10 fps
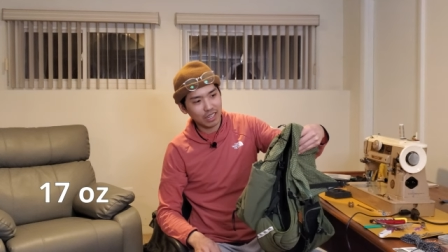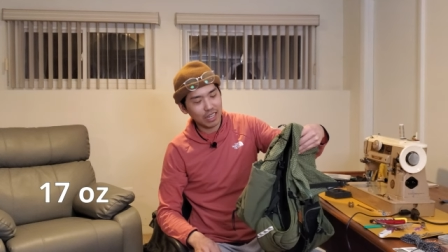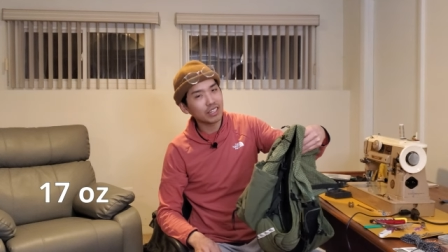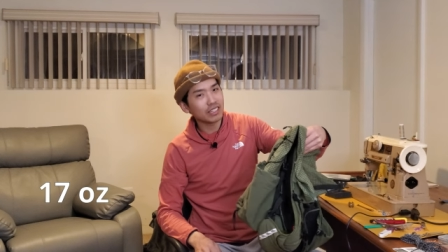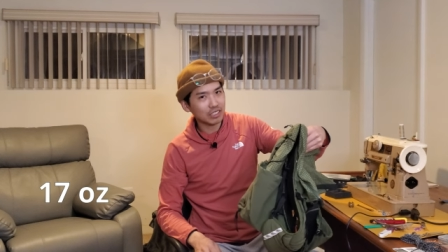
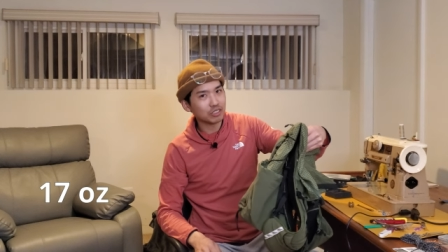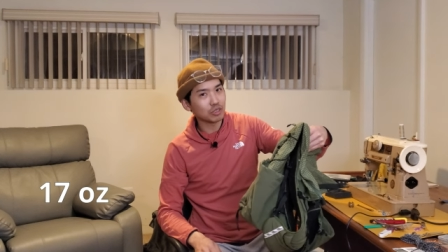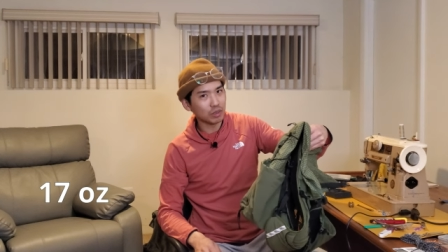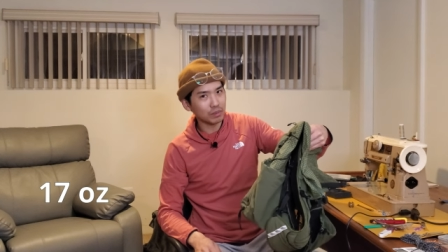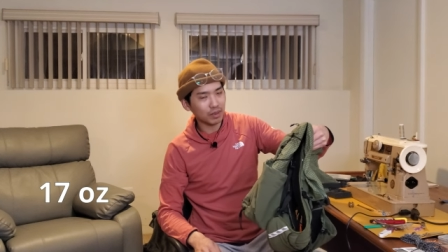I think that's
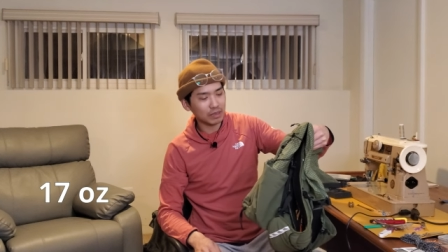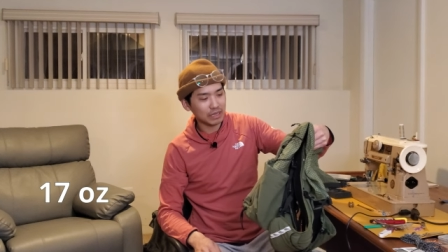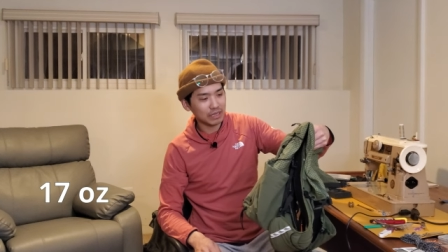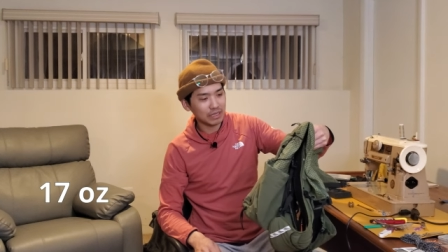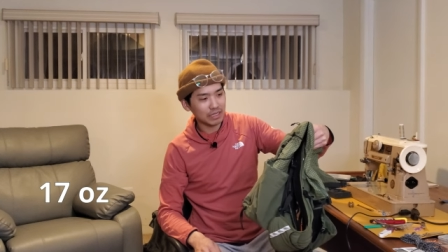doable.
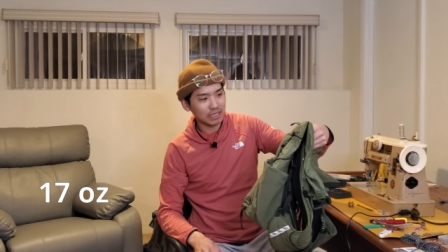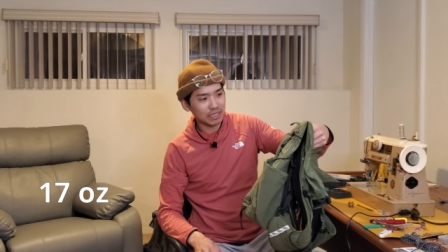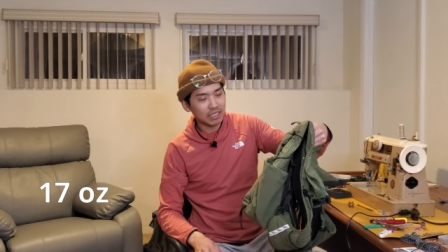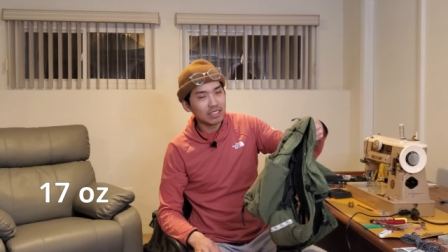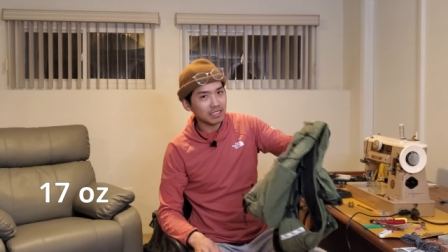
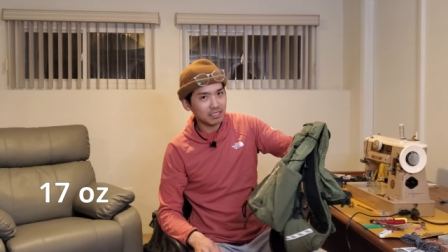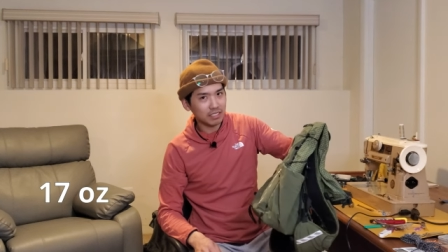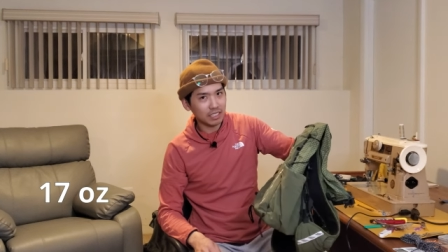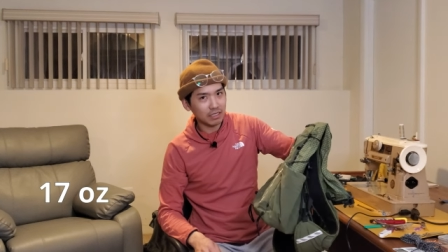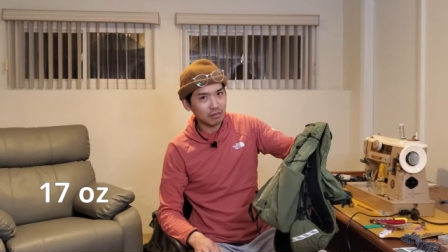Let's
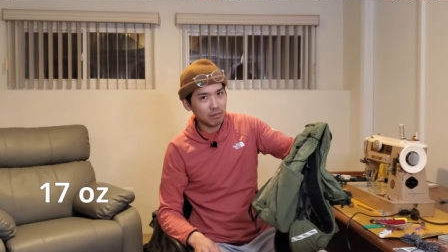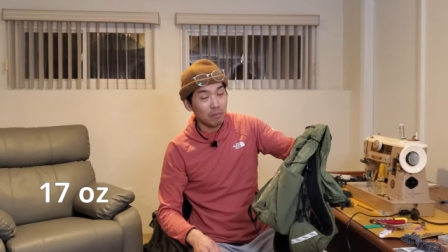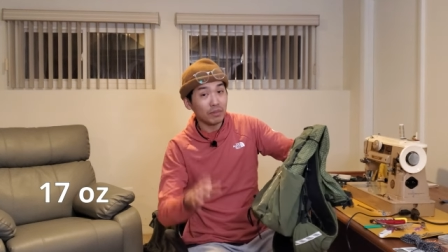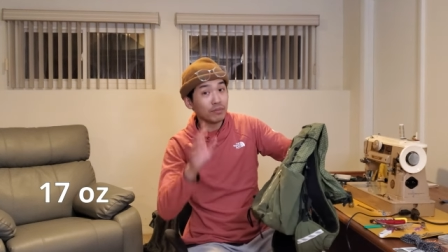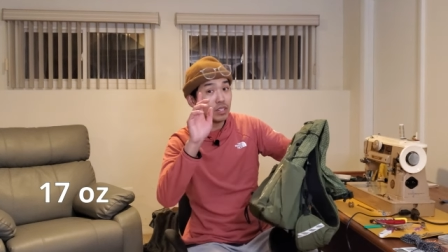see.
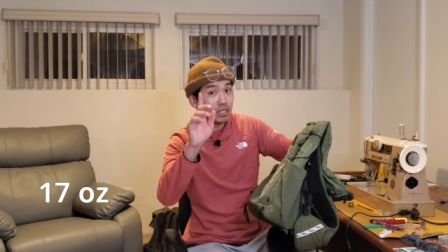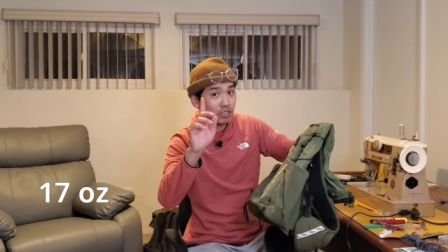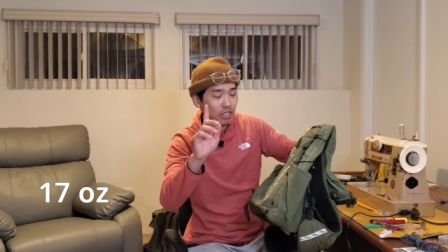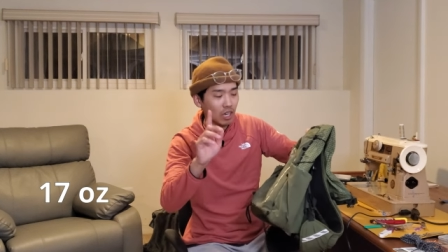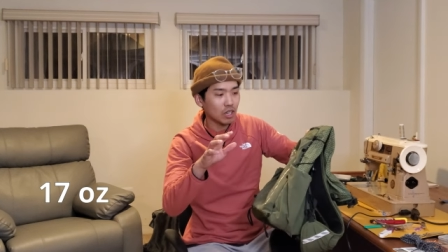But
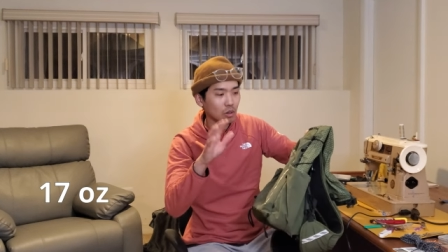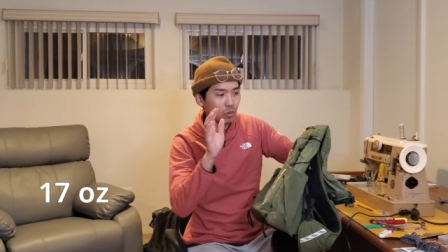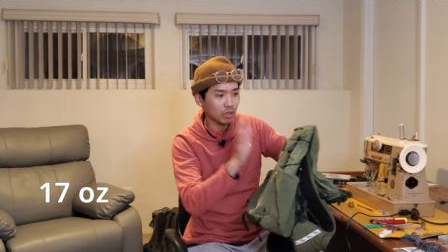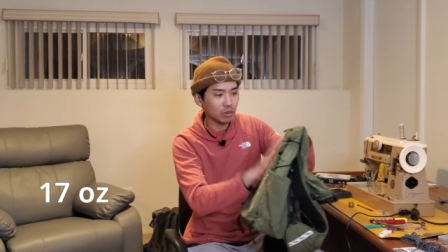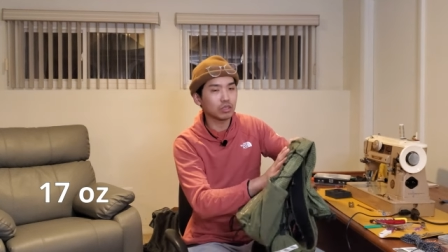first,
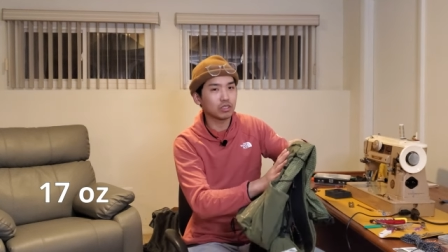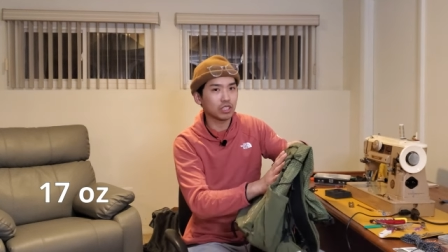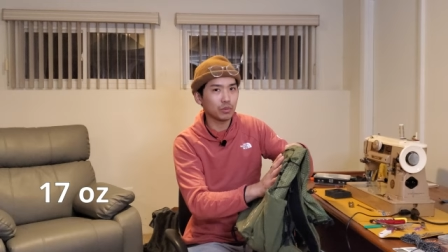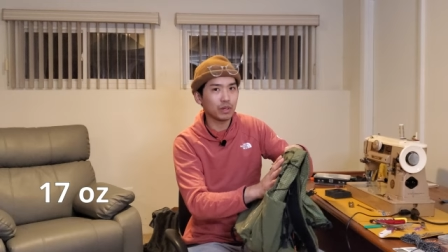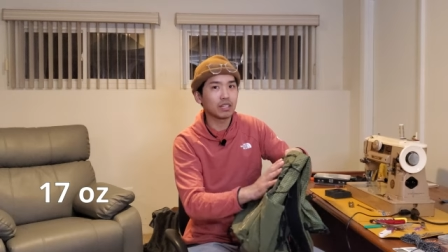we're going to
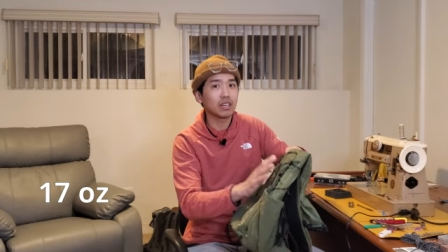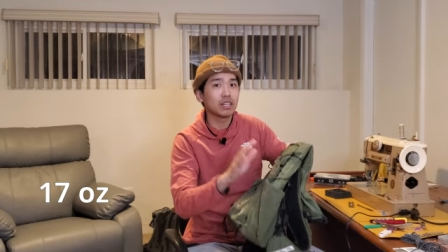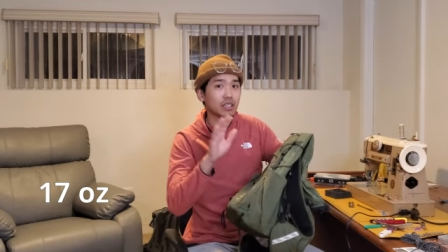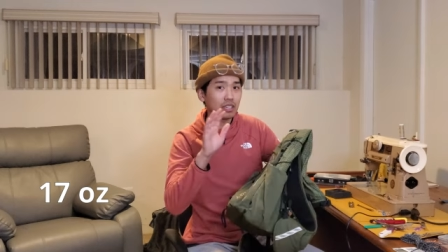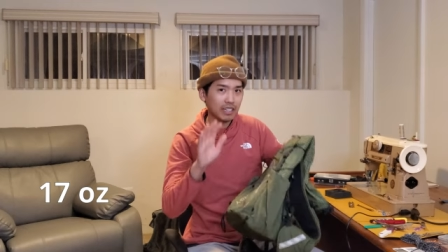start with
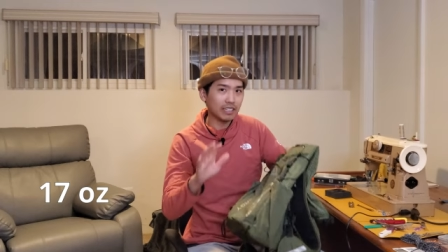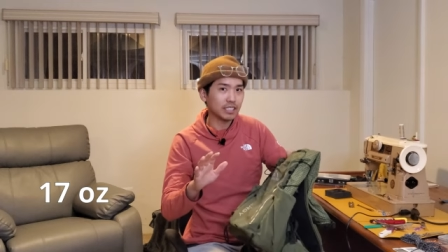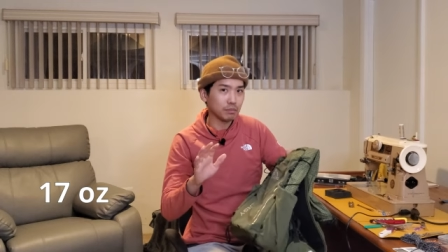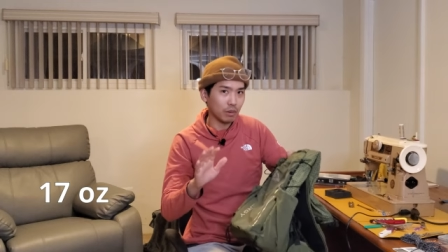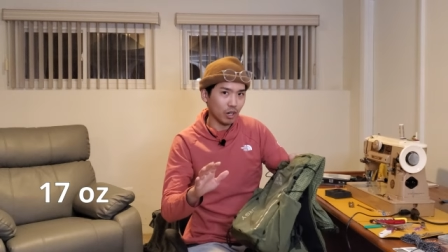the
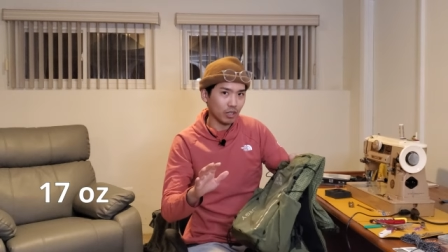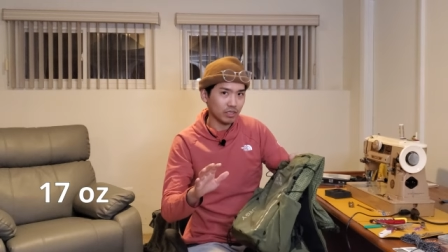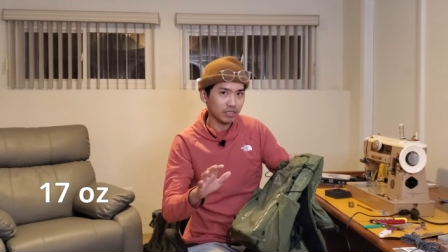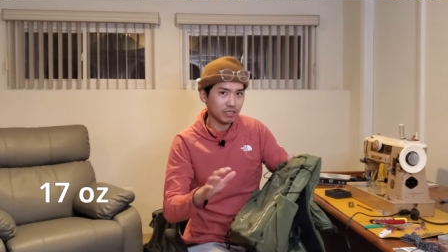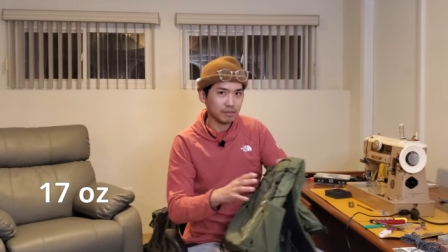easy
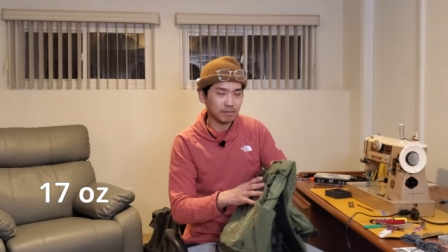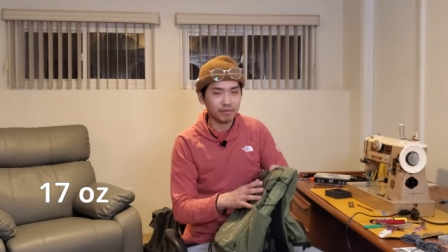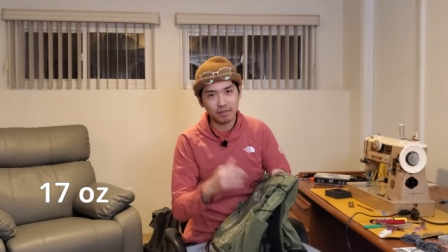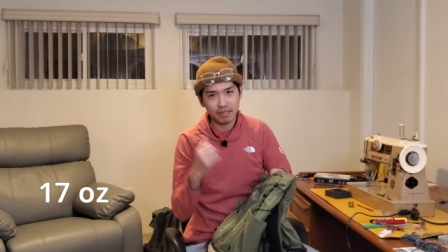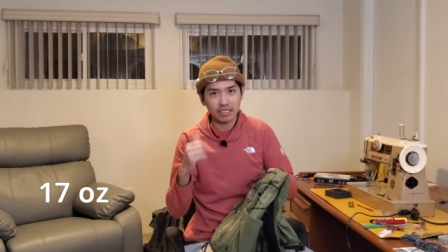mods.
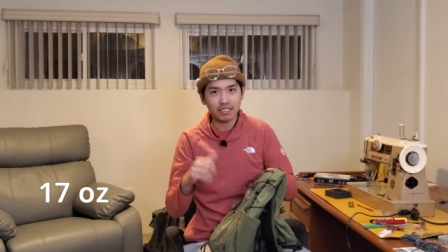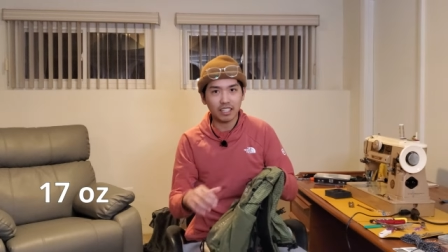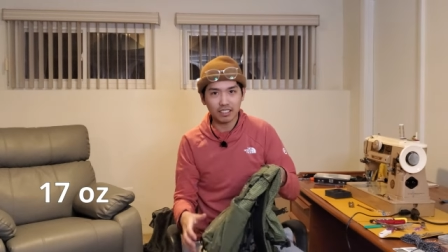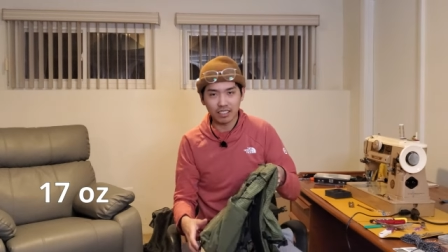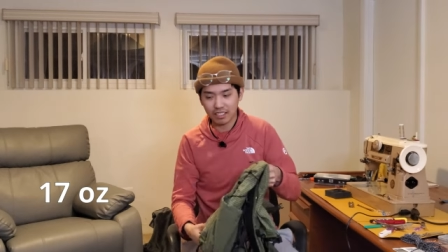Let's
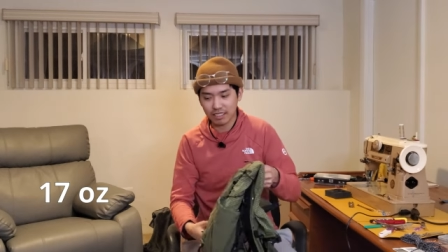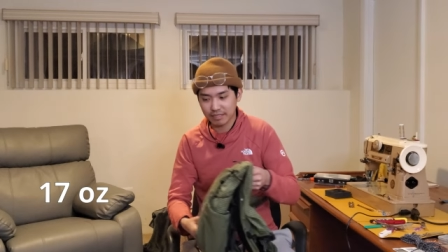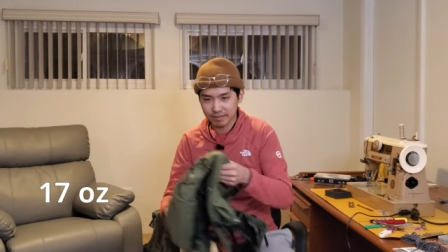take a look.